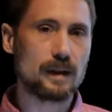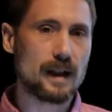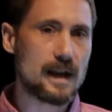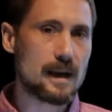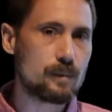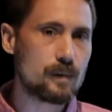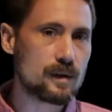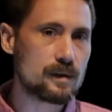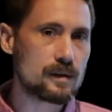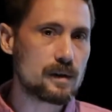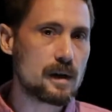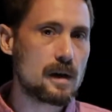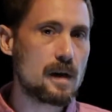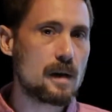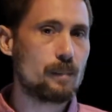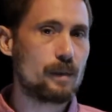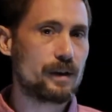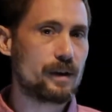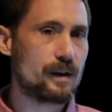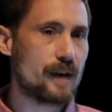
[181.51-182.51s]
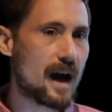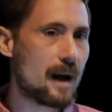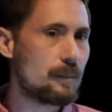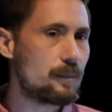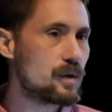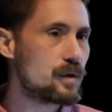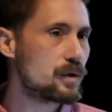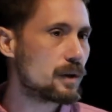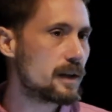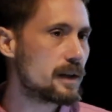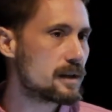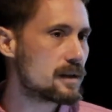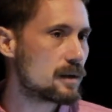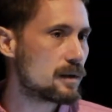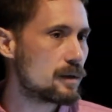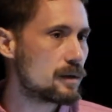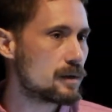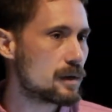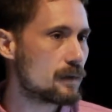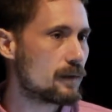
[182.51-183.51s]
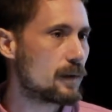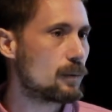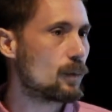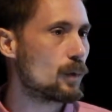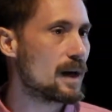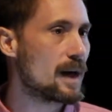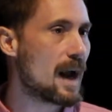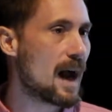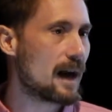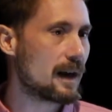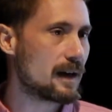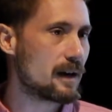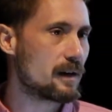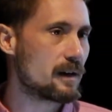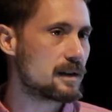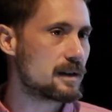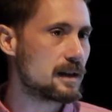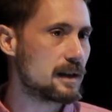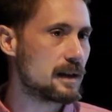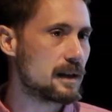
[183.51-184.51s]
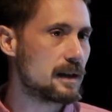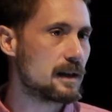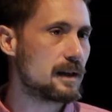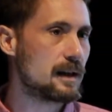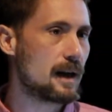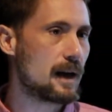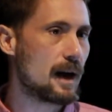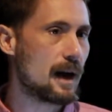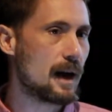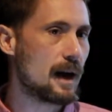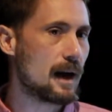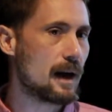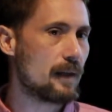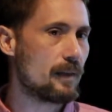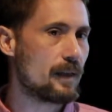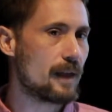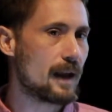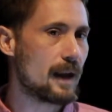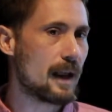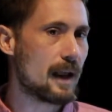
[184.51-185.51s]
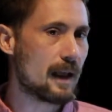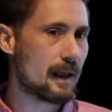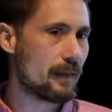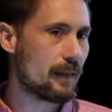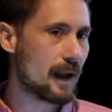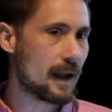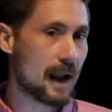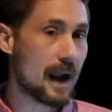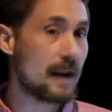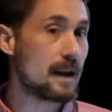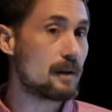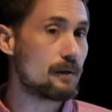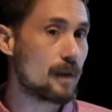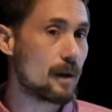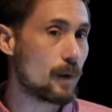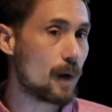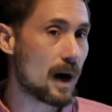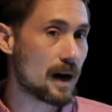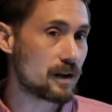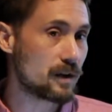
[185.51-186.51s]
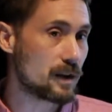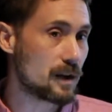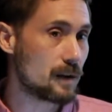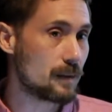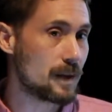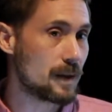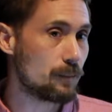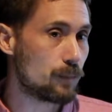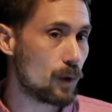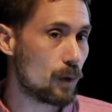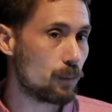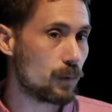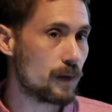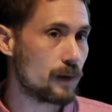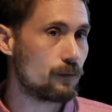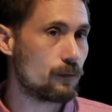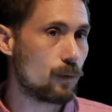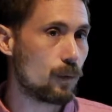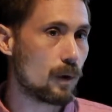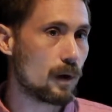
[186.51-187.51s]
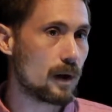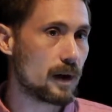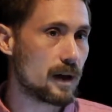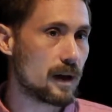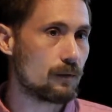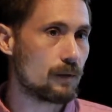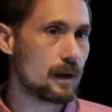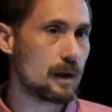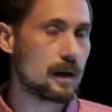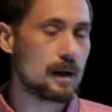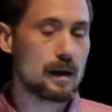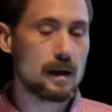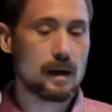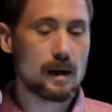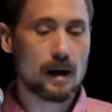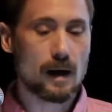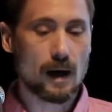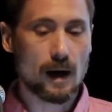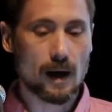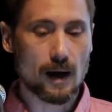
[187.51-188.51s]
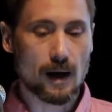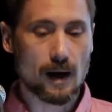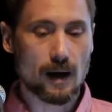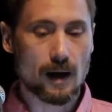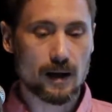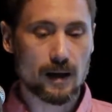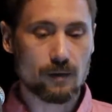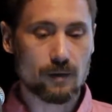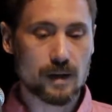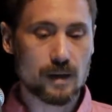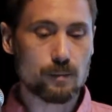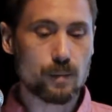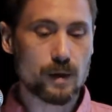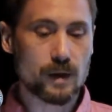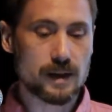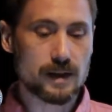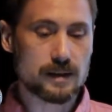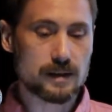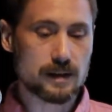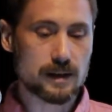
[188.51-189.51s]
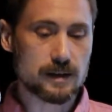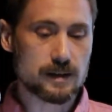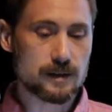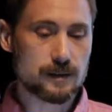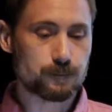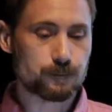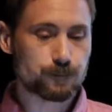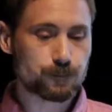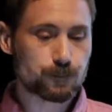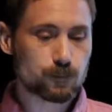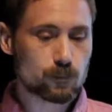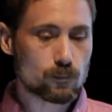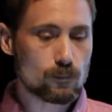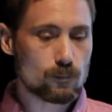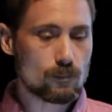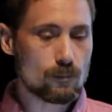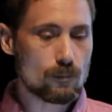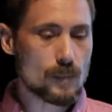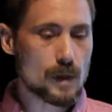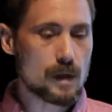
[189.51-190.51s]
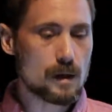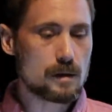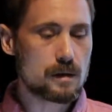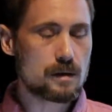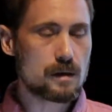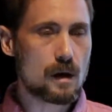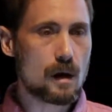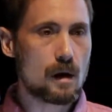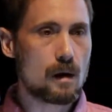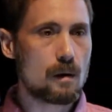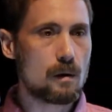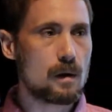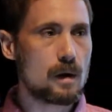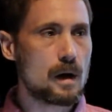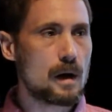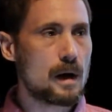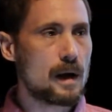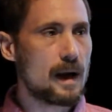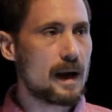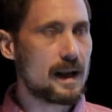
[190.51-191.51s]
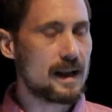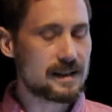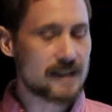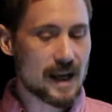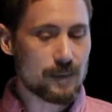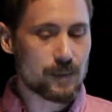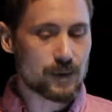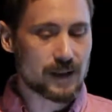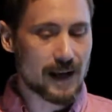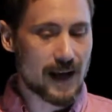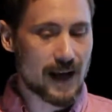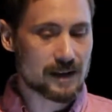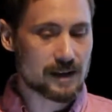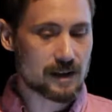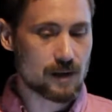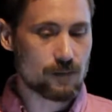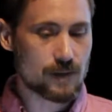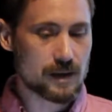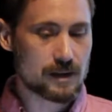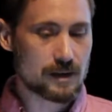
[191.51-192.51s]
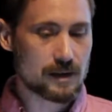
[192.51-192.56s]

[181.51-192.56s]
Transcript: labels, but they're not mutually exclusive, and we're not guaranteed that any of them are actually going to be appropriate for a given input instance. So an example task of this